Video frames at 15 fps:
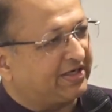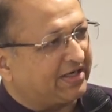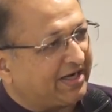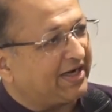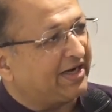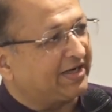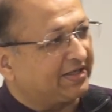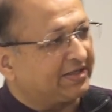
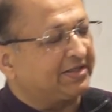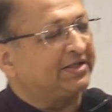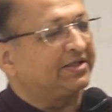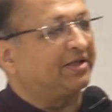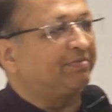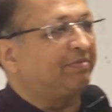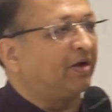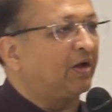glad
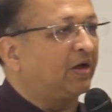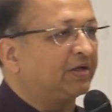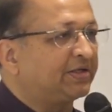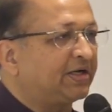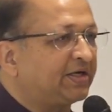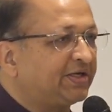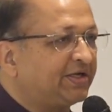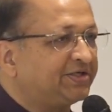
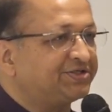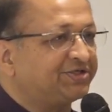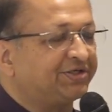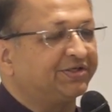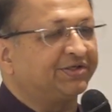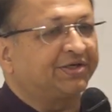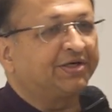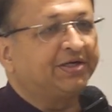that he is
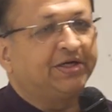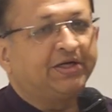here.